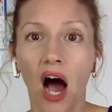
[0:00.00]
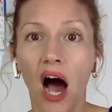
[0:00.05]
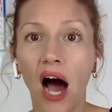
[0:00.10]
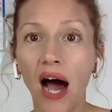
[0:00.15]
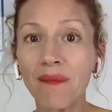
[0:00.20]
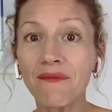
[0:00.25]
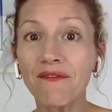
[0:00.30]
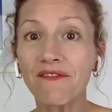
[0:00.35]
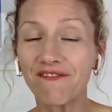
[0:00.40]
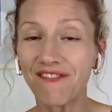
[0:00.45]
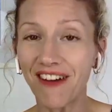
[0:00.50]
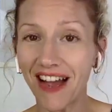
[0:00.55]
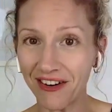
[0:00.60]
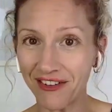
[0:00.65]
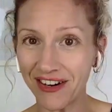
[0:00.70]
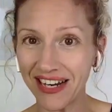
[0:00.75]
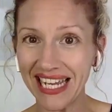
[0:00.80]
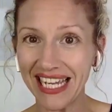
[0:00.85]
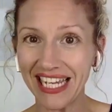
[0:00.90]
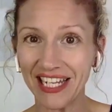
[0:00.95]
I'm
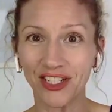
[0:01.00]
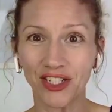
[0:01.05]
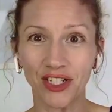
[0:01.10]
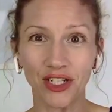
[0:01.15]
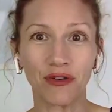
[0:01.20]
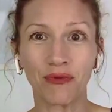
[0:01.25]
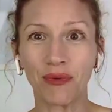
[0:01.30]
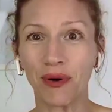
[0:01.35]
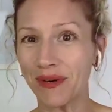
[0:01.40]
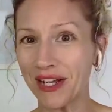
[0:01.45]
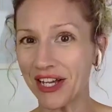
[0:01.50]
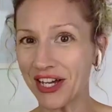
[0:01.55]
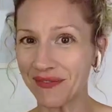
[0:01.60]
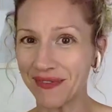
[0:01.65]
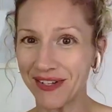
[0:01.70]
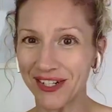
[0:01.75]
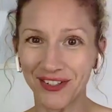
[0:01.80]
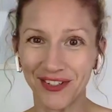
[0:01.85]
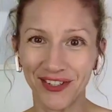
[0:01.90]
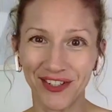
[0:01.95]
very into, you probably heard me
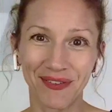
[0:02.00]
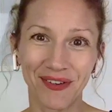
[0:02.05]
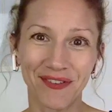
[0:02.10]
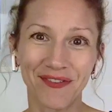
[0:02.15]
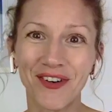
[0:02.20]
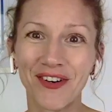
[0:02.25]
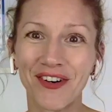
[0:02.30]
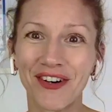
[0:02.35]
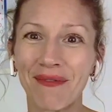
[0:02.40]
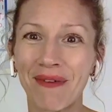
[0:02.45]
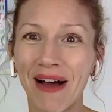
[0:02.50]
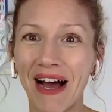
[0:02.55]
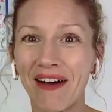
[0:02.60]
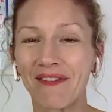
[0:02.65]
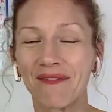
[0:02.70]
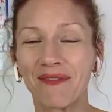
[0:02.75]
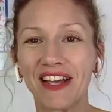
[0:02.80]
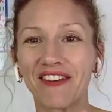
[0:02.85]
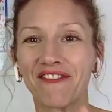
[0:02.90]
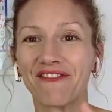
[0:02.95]
talk before
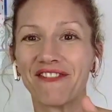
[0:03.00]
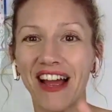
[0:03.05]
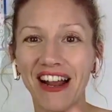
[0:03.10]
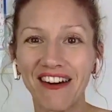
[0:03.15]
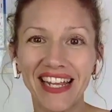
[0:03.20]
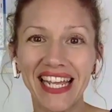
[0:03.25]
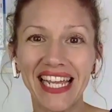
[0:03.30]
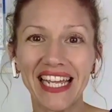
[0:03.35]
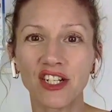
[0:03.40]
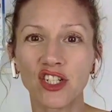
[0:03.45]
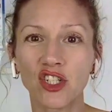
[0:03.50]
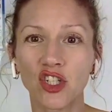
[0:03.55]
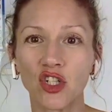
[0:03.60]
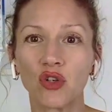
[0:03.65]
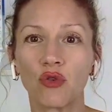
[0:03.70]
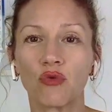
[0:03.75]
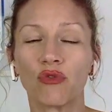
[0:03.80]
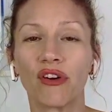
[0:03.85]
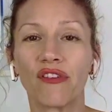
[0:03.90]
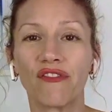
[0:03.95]
about being very into
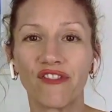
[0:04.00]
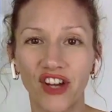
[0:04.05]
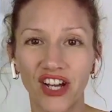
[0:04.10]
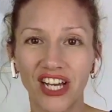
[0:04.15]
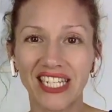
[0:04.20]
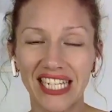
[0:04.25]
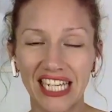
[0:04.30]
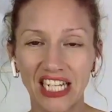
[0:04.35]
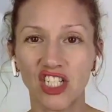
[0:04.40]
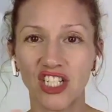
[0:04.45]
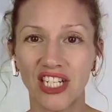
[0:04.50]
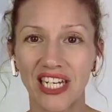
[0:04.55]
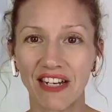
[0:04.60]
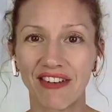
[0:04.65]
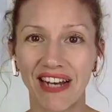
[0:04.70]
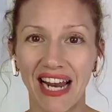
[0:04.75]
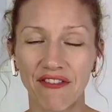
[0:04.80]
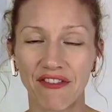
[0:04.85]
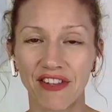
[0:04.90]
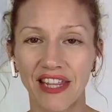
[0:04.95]
reverse
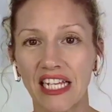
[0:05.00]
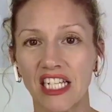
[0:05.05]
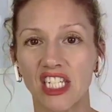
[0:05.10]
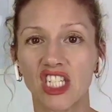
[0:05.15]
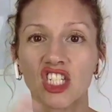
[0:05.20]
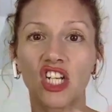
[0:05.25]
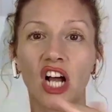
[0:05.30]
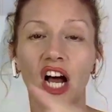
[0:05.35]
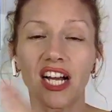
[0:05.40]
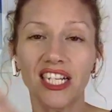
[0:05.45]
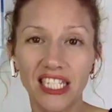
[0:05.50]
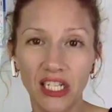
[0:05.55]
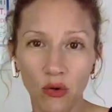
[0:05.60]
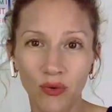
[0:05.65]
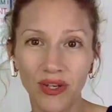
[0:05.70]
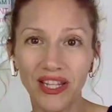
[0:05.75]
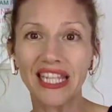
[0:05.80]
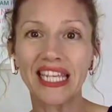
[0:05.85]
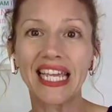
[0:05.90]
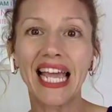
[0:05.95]
engineering everything, starting
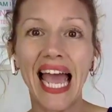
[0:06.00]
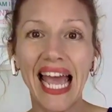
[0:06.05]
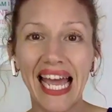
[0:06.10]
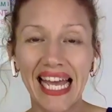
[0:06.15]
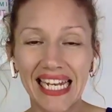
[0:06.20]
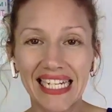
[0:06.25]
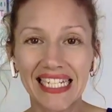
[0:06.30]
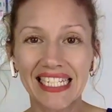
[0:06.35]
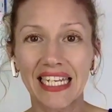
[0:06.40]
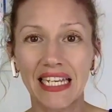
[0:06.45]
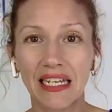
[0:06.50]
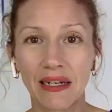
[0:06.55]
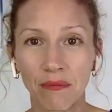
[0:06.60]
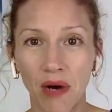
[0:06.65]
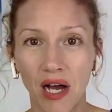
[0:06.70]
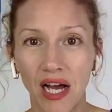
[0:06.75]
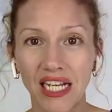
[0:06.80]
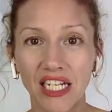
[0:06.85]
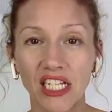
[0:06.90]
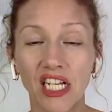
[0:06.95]
with the end in
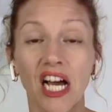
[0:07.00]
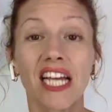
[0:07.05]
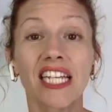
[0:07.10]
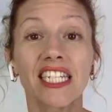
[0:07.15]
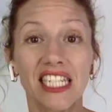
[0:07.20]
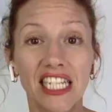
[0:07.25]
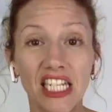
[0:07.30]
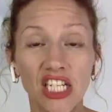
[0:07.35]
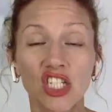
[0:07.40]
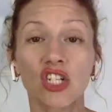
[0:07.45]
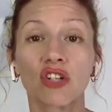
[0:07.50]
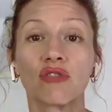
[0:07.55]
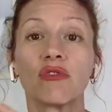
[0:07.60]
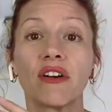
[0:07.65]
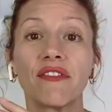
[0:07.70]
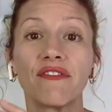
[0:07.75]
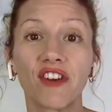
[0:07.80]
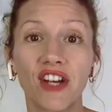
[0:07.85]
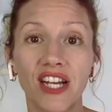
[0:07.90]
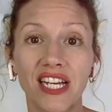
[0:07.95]
mind. I teach a
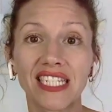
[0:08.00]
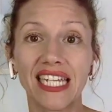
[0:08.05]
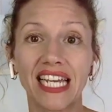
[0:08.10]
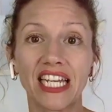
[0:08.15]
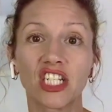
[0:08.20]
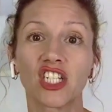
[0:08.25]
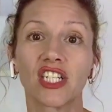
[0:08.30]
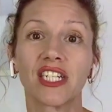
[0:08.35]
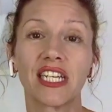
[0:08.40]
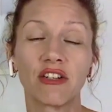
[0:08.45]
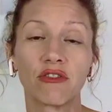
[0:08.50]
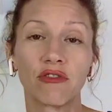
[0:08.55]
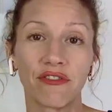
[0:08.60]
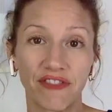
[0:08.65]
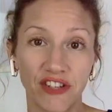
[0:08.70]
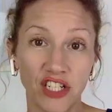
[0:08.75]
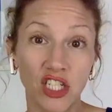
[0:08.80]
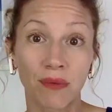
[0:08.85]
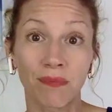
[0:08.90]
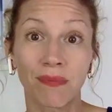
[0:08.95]
reverse engineered
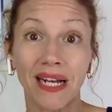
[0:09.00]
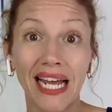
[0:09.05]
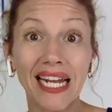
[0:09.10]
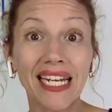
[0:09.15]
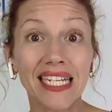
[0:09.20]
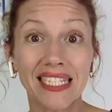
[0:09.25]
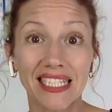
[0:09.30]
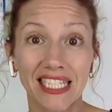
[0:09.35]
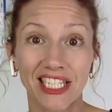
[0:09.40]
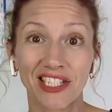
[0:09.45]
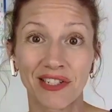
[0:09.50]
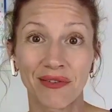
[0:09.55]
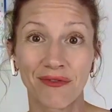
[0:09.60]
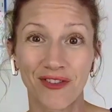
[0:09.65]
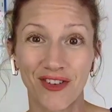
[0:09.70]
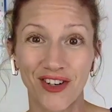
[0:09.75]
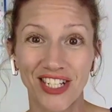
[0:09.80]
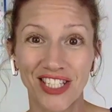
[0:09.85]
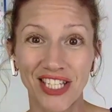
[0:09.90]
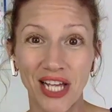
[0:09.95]
revision planning system,
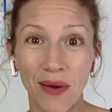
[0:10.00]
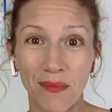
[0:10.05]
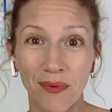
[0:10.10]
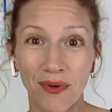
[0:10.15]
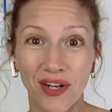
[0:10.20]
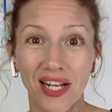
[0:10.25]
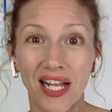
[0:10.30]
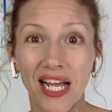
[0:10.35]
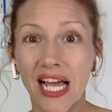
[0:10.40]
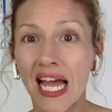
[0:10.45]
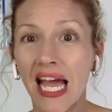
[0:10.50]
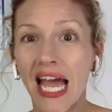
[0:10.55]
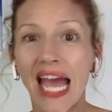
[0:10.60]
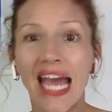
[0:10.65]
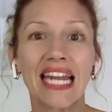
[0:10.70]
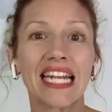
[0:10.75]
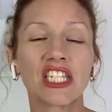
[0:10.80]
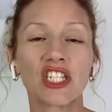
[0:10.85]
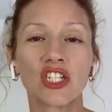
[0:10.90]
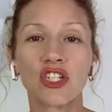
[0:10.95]
for example.
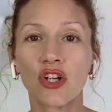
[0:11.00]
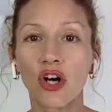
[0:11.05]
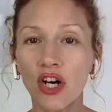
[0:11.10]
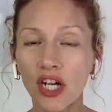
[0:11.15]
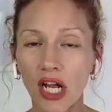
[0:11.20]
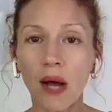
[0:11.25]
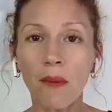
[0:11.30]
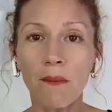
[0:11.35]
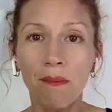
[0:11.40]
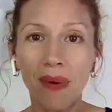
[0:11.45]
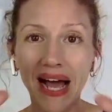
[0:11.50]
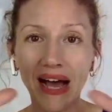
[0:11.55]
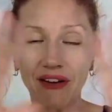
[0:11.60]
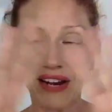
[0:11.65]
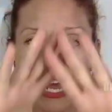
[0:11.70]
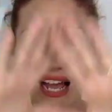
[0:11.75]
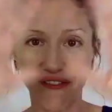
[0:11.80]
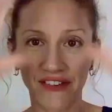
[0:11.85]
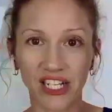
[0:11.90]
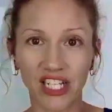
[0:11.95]
It is not about
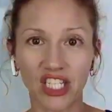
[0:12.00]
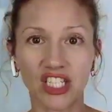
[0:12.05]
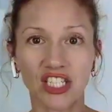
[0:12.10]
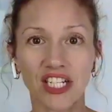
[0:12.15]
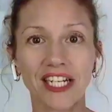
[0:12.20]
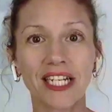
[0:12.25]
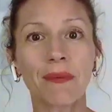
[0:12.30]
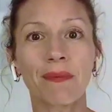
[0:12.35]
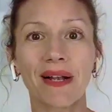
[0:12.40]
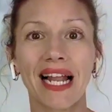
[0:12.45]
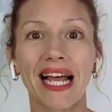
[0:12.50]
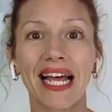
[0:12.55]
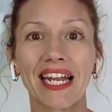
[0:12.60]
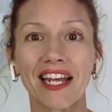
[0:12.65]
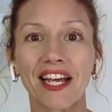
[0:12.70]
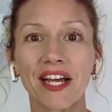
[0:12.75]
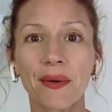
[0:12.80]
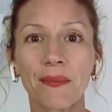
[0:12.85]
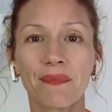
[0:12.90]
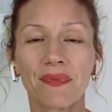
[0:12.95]
having a study
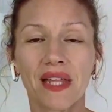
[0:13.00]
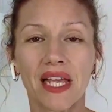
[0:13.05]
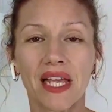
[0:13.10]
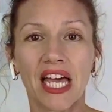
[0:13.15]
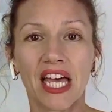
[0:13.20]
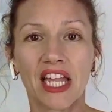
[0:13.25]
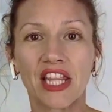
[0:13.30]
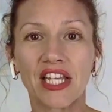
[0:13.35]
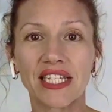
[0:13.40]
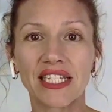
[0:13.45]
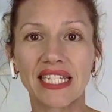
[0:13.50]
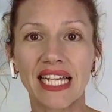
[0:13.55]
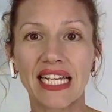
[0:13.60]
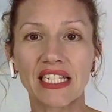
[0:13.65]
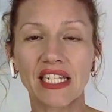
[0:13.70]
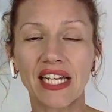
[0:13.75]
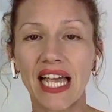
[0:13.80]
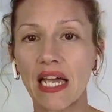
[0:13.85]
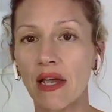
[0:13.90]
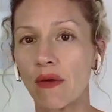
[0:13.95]
planner that says,
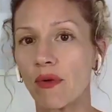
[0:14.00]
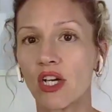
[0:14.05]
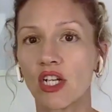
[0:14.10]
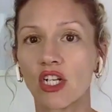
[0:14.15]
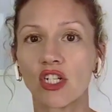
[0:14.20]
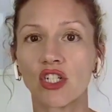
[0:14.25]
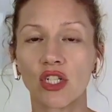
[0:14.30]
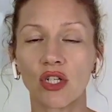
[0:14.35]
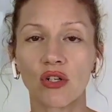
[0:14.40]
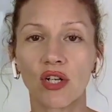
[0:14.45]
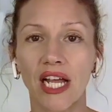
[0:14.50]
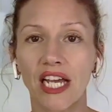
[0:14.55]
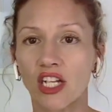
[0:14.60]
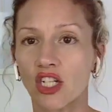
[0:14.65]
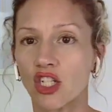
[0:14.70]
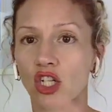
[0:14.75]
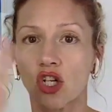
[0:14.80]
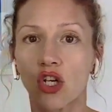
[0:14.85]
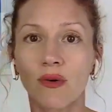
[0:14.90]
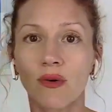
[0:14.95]
okay, we're going to do like
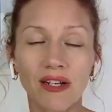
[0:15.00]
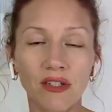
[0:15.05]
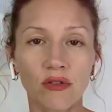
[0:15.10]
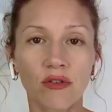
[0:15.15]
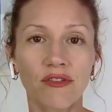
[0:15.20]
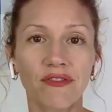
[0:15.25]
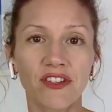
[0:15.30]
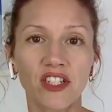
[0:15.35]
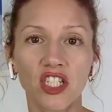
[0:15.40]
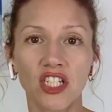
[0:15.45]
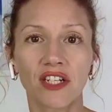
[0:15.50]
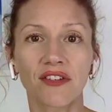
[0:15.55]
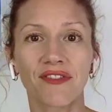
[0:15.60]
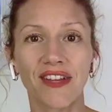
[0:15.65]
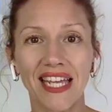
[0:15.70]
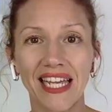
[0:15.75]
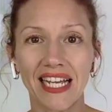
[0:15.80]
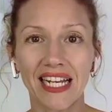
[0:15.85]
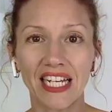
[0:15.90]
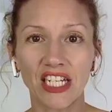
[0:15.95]
2 hours of revision of
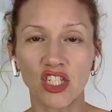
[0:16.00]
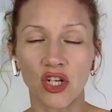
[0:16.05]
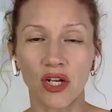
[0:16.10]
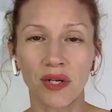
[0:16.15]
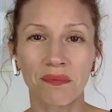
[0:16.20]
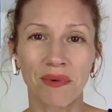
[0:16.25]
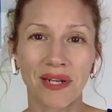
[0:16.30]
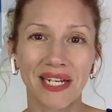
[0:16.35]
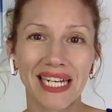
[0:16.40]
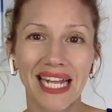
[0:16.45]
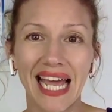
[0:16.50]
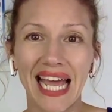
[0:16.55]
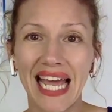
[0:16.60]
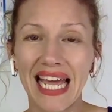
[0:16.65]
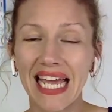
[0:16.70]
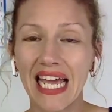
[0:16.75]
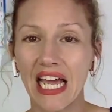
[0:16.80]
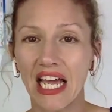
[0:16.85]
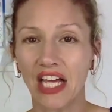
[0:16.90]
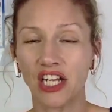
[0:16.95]
English on
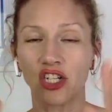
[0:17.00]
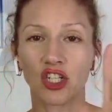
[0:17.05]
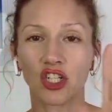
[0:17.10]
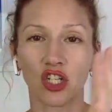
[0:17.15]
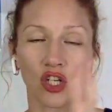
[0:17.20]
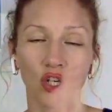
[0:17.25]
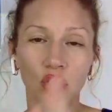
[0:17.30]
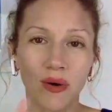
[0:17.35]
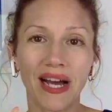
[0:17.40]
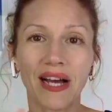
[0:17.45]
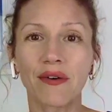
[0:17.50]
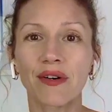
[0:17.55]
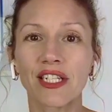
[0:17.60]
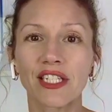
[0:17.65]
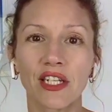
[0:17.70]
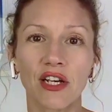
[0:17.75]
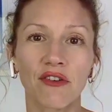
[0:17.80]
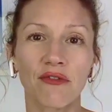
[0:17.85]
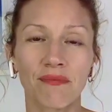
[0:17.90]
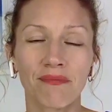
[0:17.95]
Monday and 2 hours
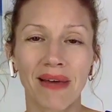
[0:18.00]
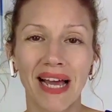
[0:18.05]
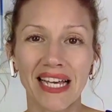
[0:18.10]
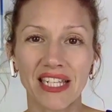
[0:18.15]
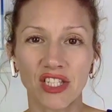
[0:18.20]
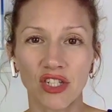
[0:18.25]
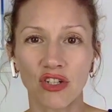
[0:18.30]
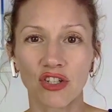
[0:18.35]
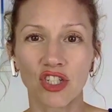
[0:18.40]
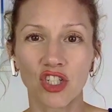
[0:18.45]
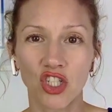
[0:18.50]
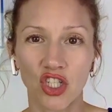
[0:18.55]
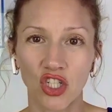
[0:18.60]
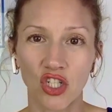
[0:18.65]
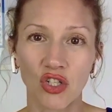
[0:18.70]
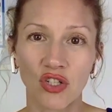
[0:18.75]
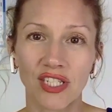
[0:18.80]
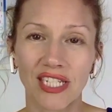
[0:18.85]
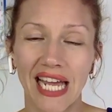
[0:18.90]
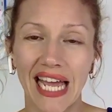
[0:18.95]
of maths on
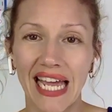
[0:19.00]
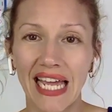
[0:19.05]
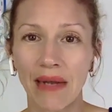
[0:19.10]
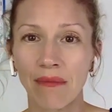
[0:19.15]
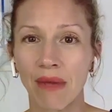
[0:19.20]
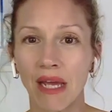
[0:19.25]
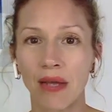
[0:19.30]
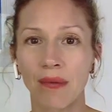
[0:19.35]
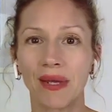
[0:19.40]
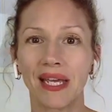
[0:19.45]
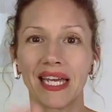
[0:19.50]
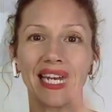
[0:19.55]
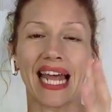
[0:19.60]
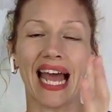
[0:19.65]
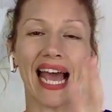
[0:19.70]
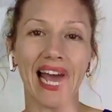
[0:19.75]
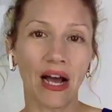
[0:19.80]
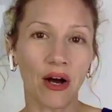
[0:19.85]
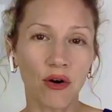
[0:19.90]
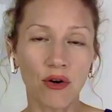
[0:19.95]
Tuesday and maybe an
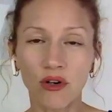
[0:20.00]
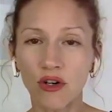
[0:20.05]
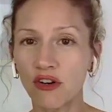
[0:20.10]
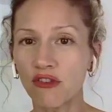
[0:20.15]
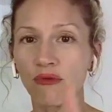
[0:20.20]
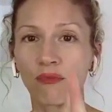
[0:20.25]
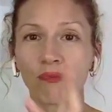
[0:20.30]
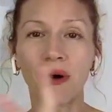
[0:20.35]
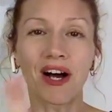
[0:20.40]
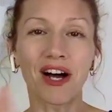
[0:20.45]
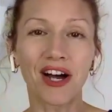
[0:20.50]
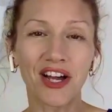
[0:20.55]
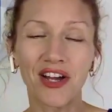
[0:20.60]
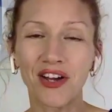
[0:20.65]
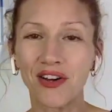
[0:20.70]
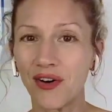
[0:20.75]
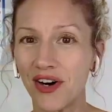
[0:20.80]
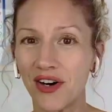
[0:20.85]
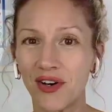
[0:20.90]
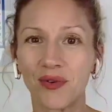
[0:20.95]
hour of
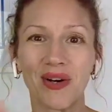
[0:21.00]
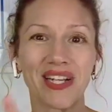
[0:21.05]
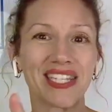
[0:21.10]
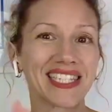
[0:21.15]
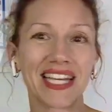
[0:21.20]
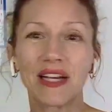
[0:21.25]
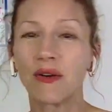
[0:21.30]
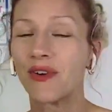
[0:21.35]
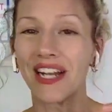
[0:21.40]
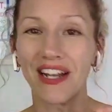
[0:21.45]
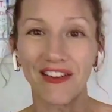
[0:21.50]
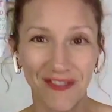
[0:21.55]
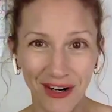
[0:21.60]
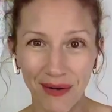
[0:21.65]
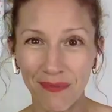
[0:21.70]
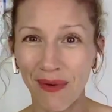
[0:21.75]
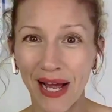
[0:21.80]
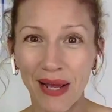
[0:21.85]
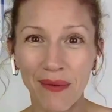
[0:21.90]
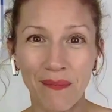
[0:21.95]
bio on Wednesday, whatever it
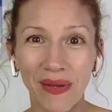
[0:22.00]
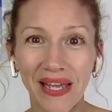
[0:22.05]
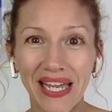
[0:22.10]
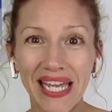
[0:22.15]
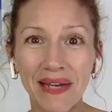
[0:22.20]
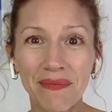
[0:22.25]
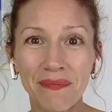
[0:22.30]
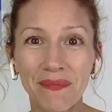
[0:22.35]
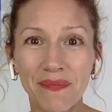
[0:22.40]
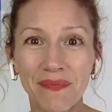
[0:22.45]
might be.